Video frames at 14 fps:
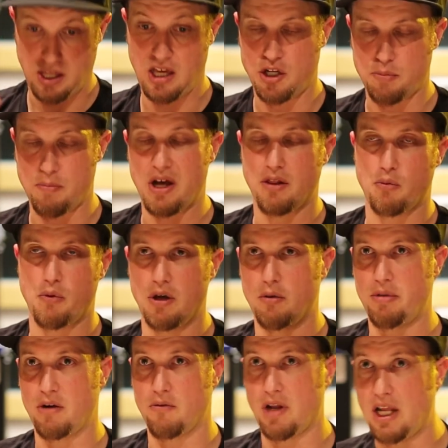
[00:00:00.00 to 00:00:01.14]
each month we'll
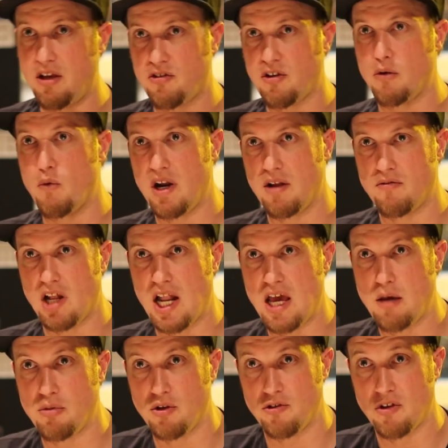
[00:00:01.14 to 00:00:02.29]
be releasing one of the
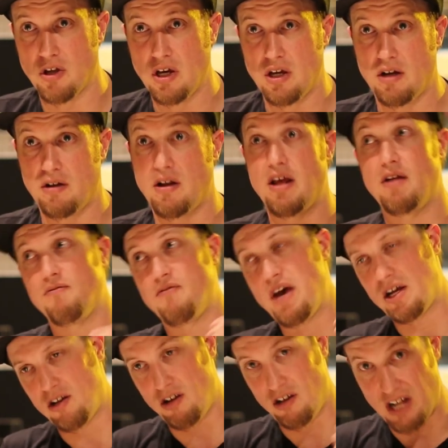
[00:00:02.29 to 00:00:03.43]
labels. In
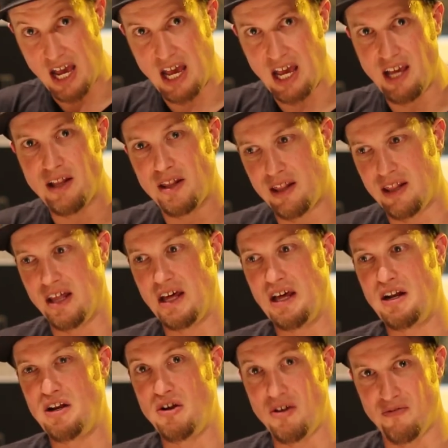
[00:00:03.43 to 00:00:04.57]
fact, today,
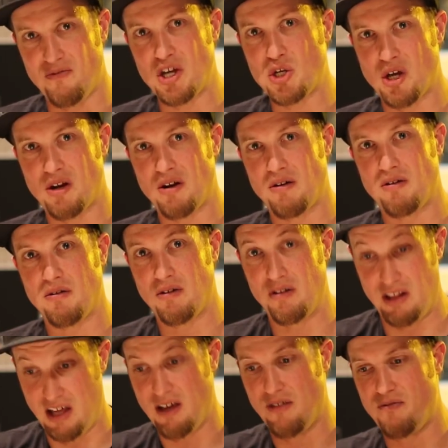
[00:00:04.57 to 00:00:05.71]
the new Vision
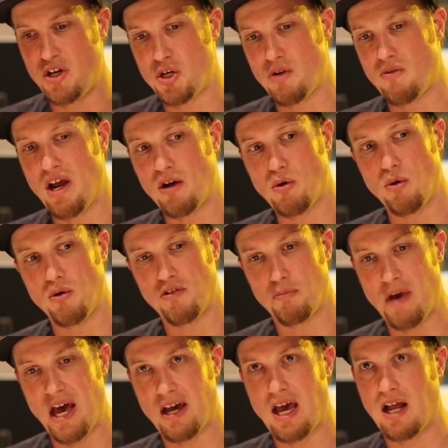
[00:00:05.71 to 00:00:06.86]
Records
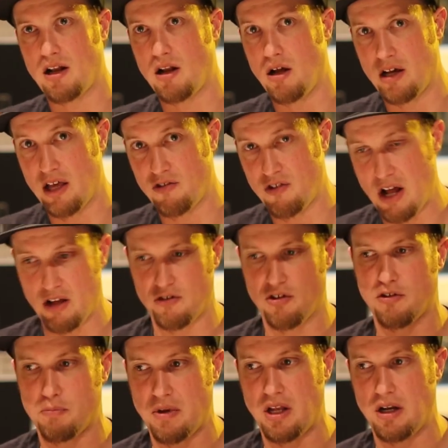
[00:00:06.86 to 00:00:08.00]
back catalog has now
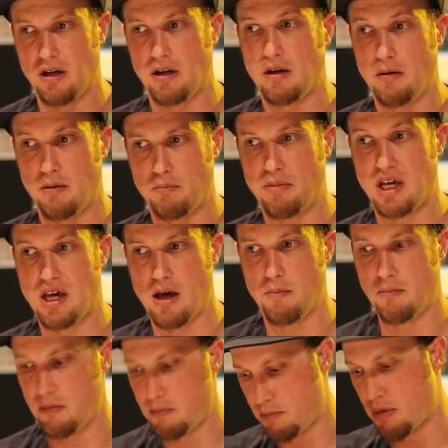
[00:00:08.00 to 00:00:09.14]
just
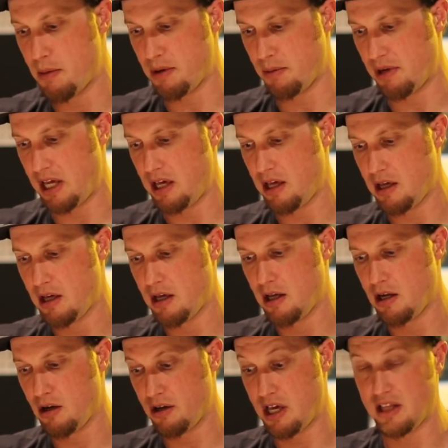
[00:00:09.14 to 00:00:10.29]
become probably,
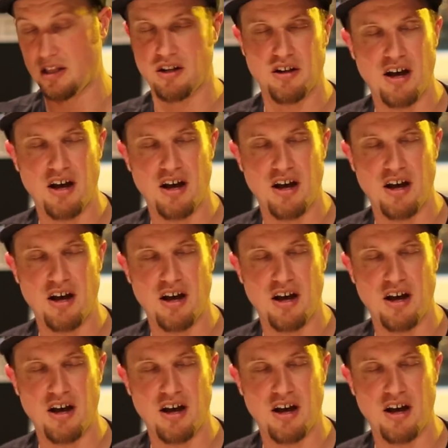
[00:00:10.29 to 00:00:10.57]
looking at the